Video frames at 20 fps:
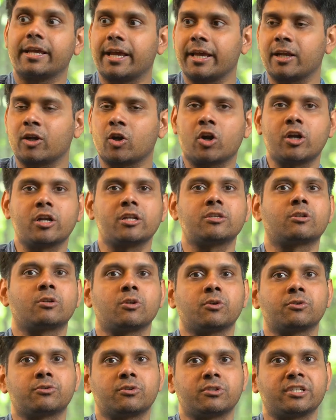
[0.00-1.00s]
they cannot
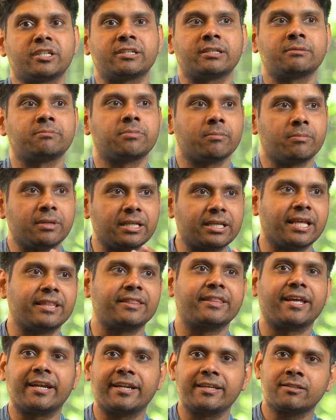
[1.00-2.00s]
disclose to general public.
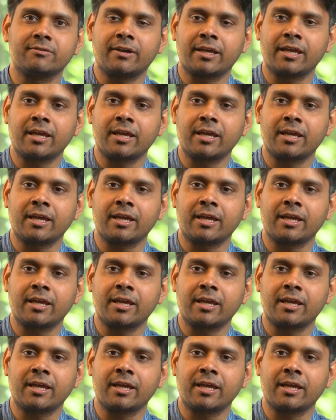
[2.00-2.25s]
And that is